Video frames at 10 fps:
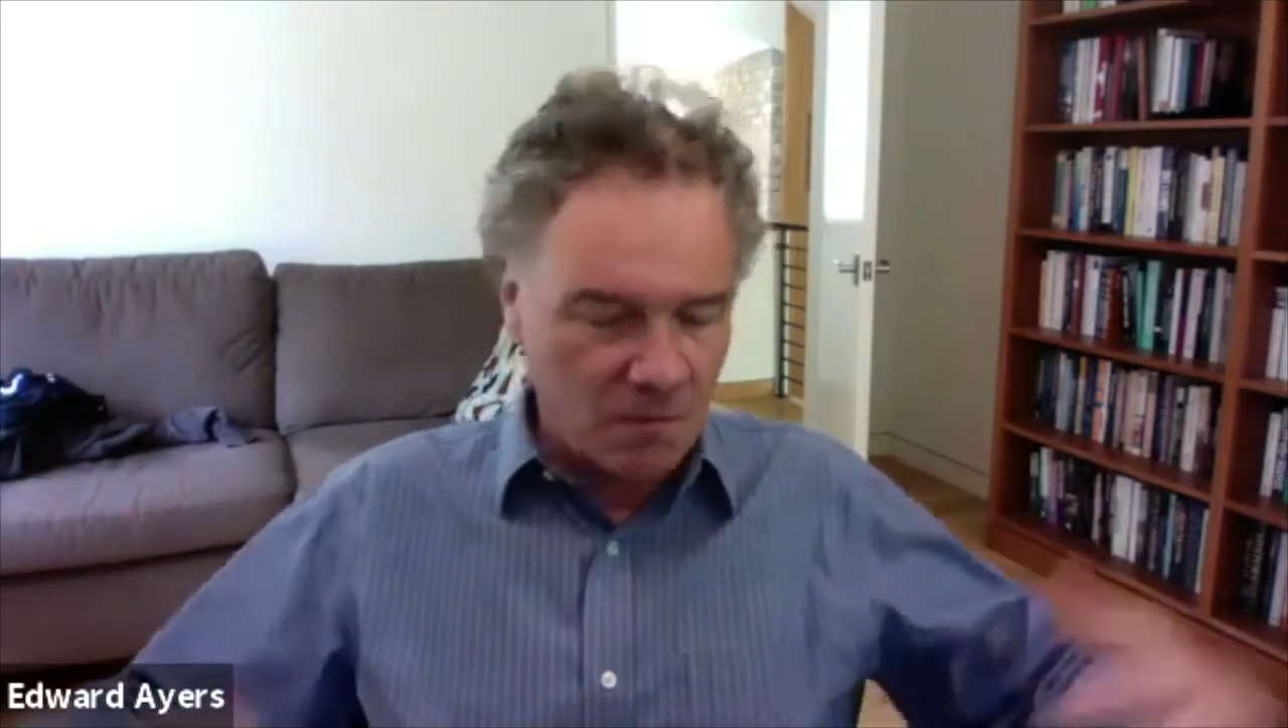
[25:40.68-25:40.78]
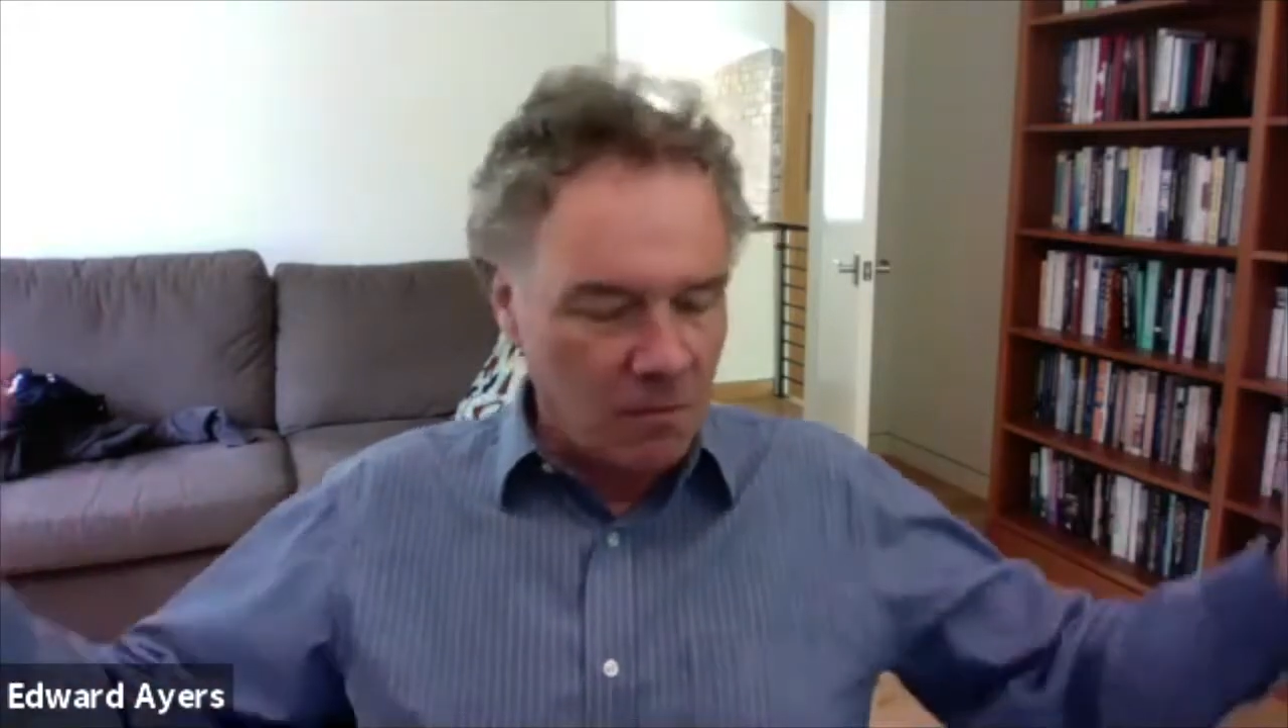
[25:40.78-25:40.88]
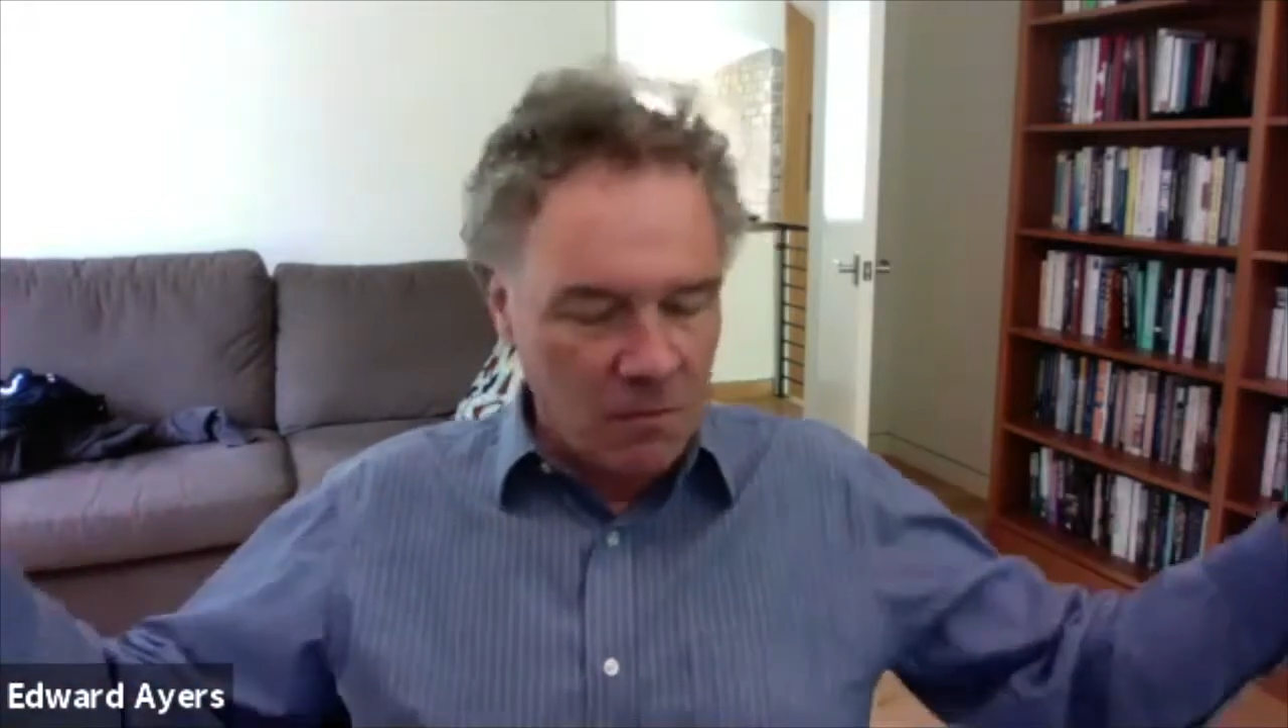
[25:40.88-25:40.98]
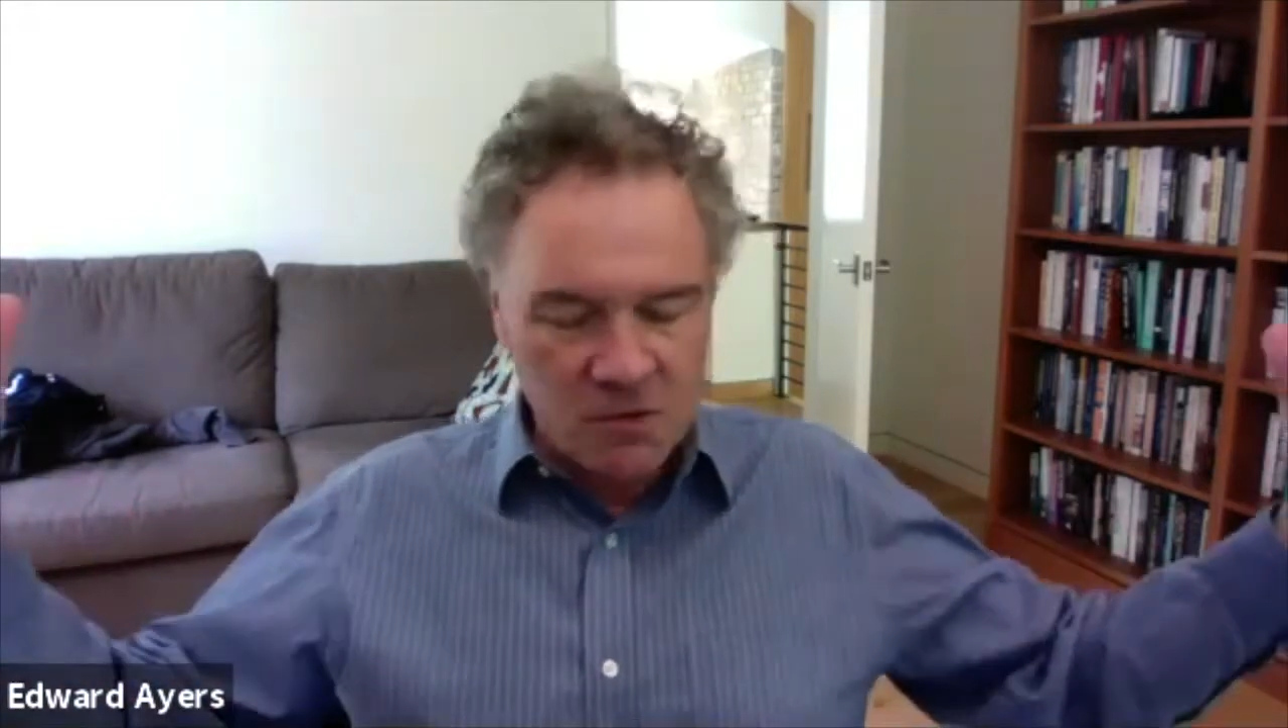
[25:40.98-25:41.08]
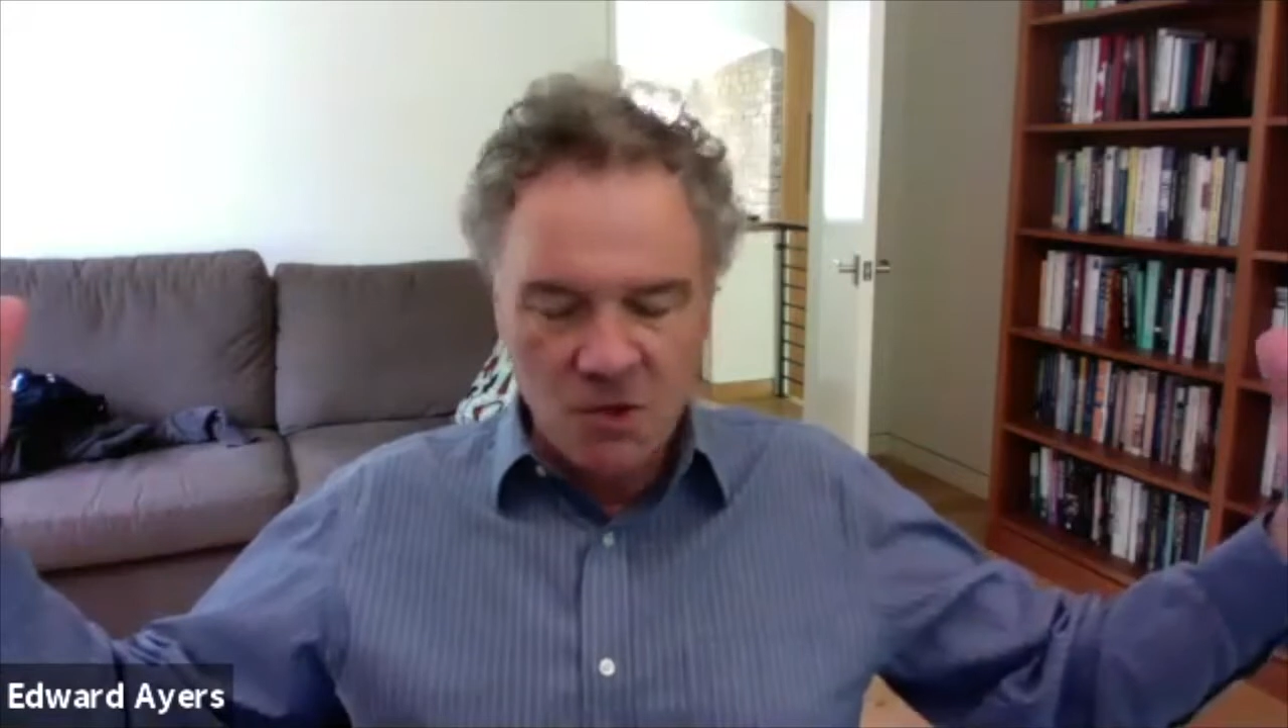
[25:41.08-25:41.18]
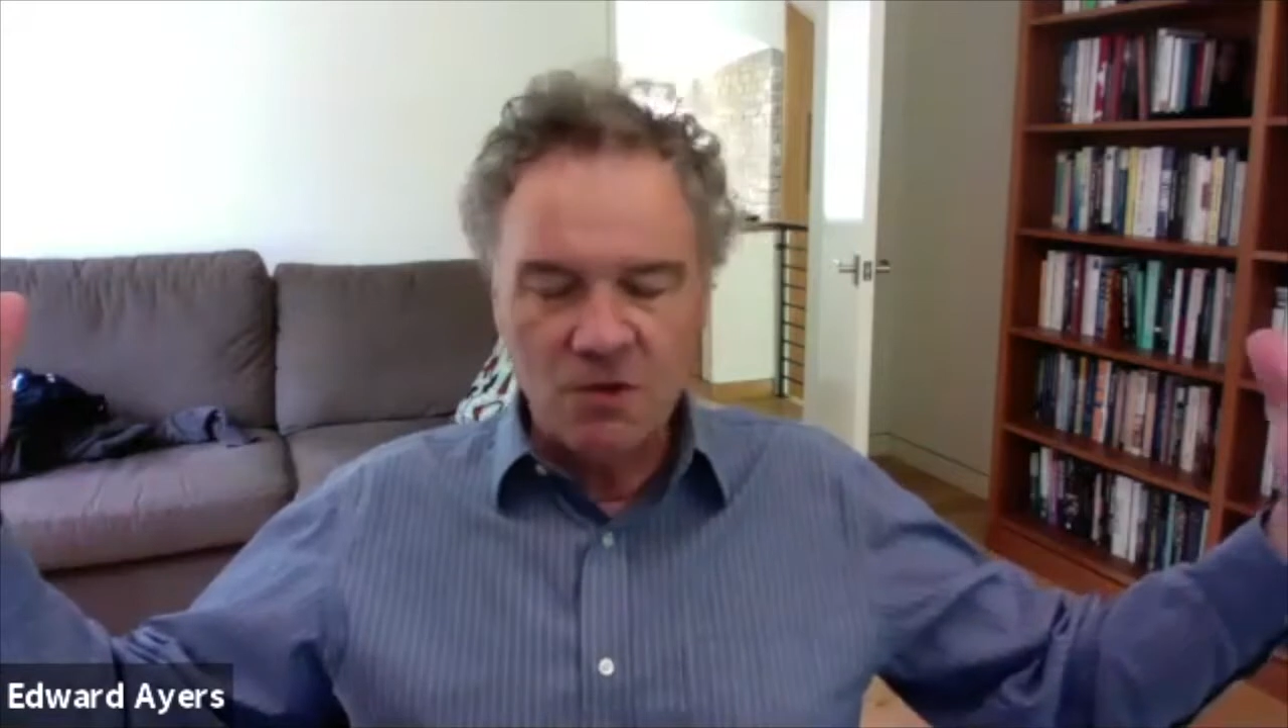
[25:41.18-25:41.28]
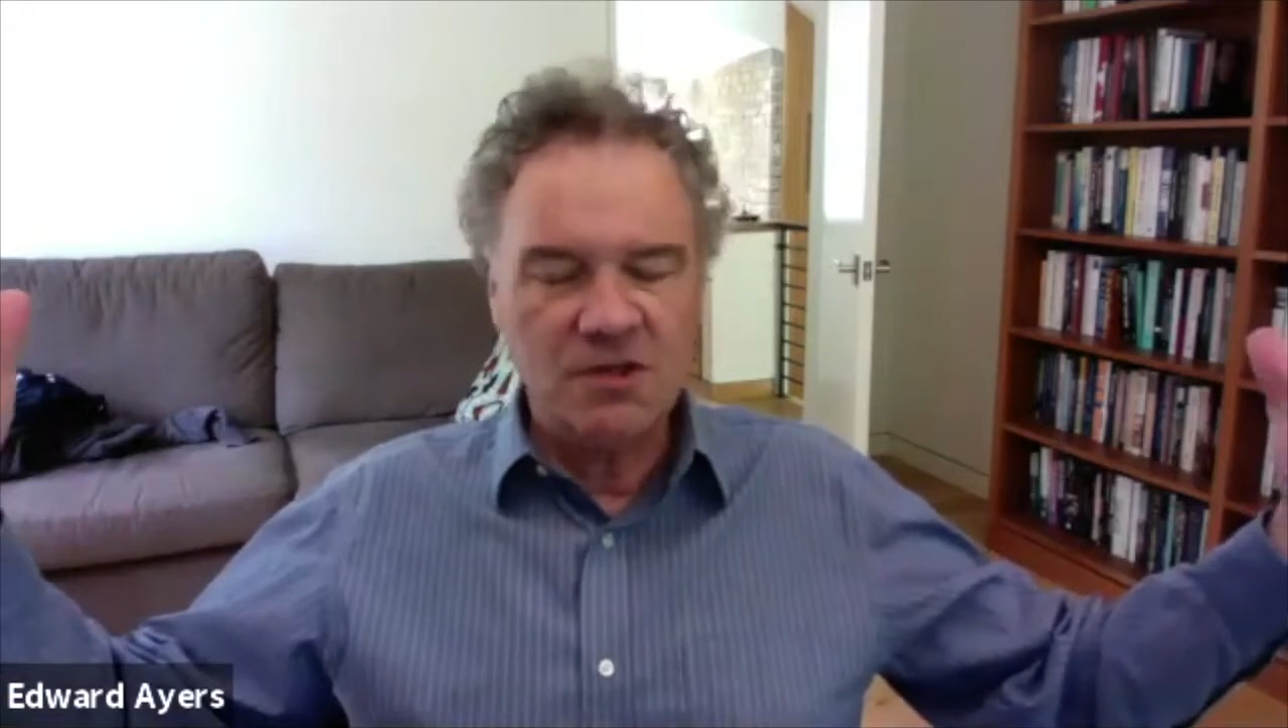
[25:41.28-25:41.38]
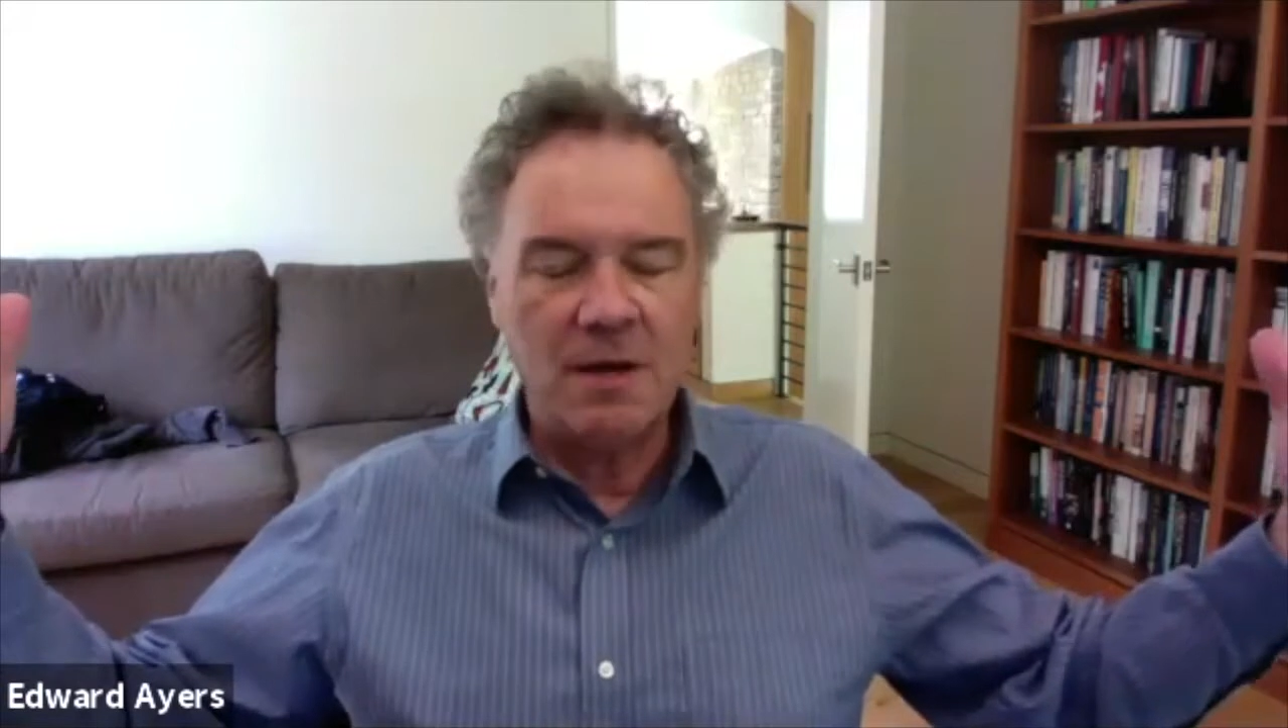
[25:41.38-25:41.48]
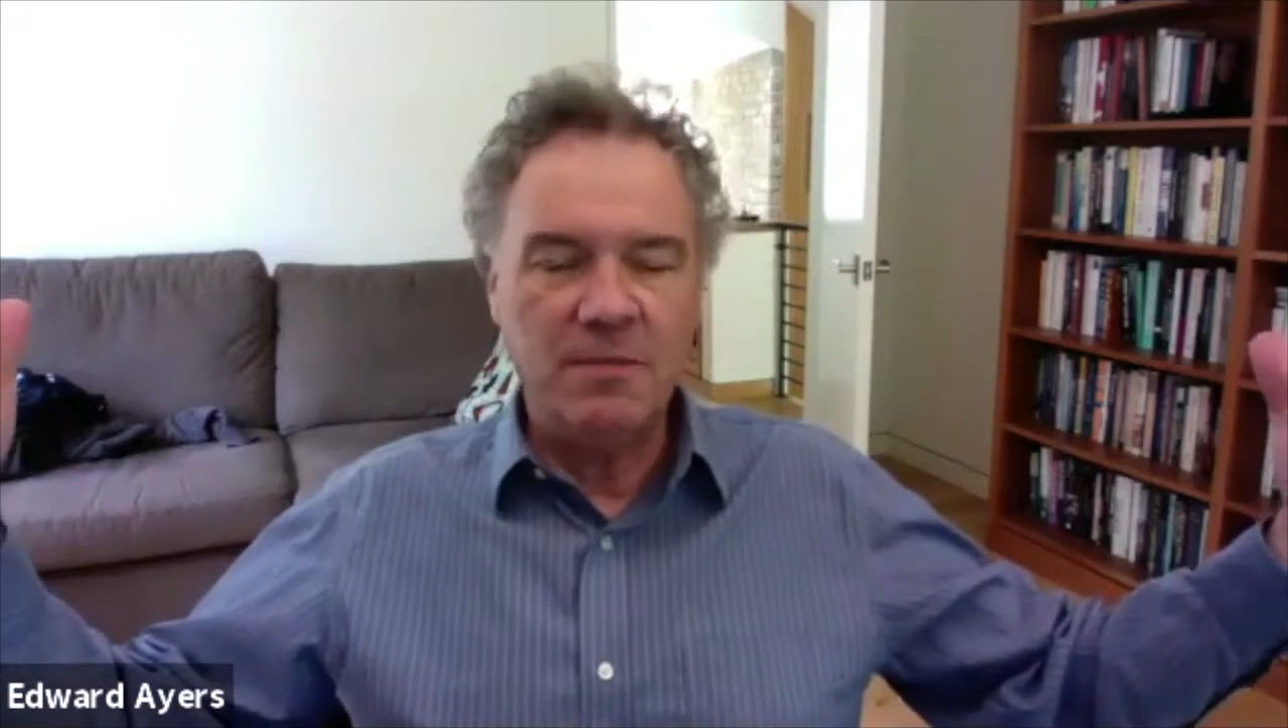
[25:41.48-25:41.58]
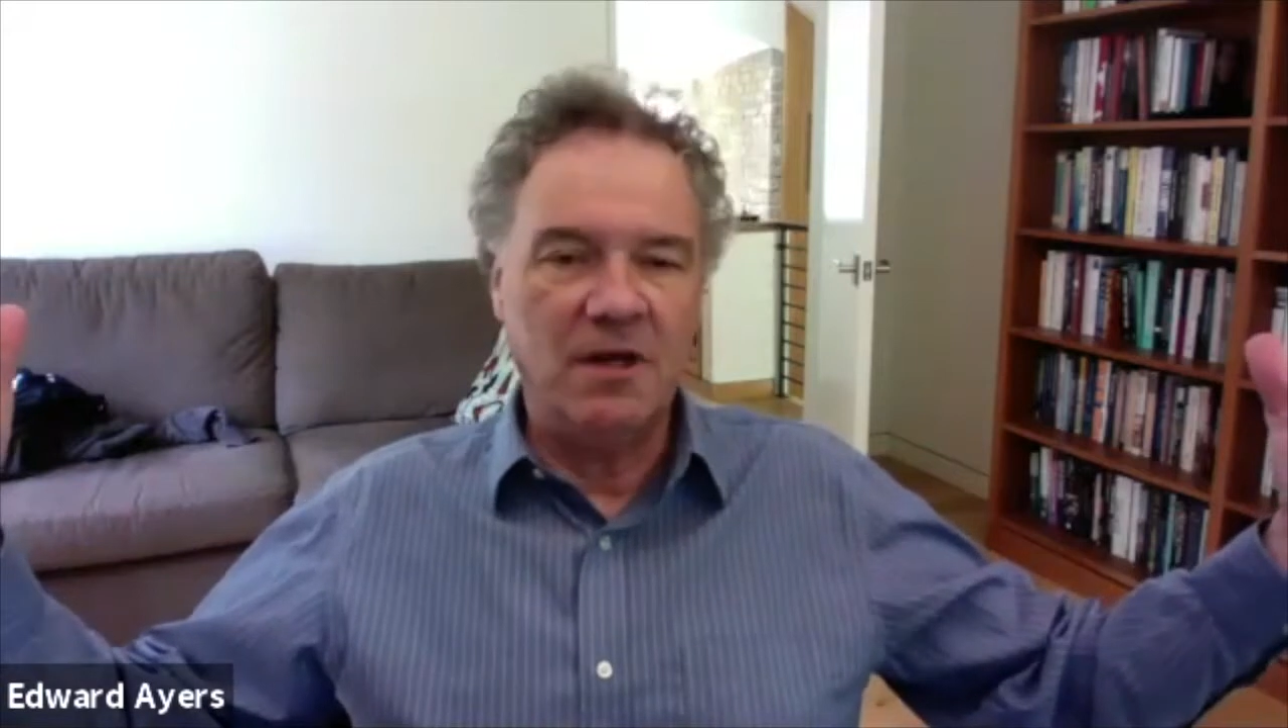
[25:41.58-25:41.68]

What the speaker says: students coming to